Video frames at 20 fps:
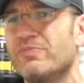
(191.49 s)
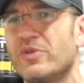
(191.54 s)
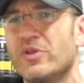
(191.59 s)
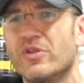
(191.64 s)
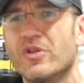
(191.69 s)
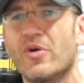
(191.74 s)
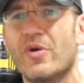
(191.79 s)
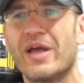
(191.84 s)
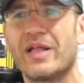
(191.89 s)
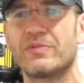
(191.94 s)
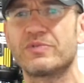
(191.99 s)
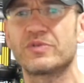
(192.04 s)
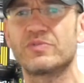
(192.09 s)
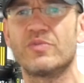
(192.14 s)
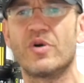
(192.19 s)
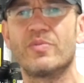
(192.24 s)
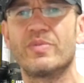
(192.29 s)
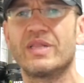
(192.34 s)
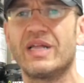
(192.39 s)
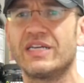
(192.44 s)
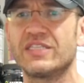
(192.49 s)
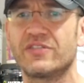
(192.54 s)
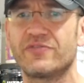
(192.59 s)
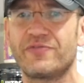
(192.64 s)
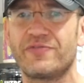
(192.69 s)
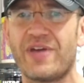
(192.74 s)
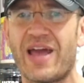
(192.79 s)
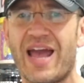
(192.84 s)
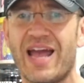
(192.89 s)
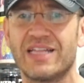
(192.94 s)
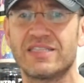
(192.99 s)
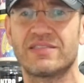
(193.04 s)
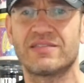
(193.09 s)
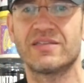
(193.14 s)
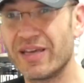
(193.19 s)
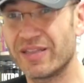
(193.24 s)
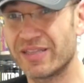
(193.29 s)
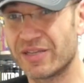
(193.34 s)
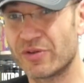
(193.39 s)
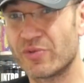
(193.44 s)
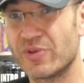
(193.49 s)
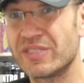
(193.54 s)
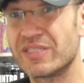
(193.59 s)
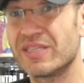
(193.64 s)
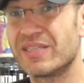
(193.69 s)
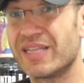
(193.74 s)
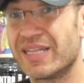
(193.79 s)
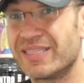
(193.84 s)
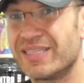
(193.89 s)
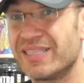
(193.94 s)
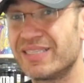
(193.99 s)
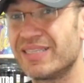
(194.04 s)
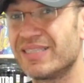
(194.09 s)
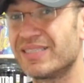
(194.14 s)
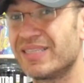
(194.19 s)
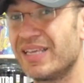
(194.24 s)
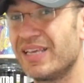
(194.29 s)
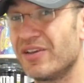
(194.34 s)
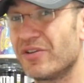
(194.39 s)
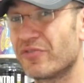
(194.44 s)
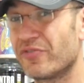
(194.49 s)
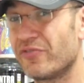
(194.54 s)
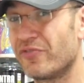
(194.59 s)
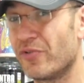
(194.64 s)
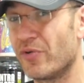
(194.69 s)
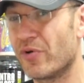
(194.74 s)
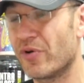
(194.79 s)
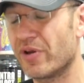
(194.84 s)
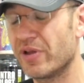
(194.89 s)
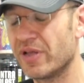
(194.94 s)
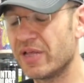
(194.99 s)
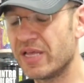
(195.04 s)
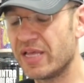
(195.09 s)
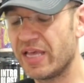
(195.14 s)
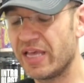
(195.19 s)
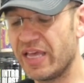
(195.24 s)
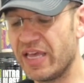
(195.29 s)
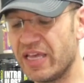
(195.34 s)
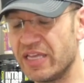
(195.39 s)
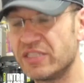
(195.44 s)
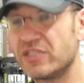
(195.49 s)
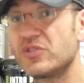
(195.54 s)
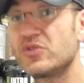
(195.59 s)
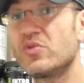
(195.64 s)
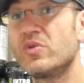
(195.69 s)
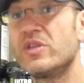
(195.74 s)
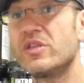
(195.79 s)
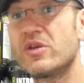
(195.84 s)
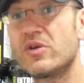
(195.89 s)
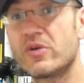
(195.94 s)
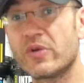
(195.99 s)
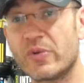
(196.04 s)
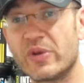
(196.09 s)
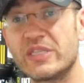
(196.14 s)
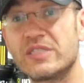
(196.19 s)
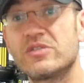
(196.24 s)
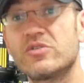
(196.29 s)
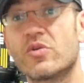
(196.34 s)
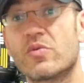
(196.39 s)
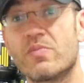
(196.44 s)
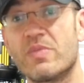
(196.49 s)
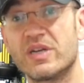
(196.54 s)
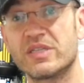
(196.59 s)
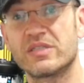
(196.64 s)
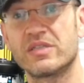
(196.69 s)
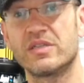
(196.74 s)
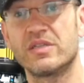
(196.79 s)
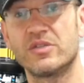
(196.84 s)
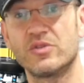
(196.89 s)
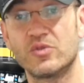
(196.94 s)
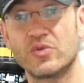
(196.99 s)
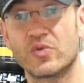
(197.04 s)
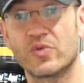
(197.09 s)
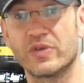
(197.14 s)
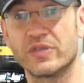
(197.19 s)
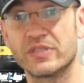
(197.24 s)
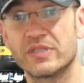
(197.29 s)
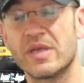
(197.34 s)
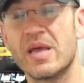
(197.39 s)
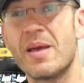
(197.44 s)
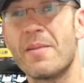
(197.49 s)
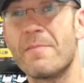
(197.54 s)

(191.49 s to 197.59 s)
you know, helps mobilize fat. The reason that this is here for is to increase your muscle endurance.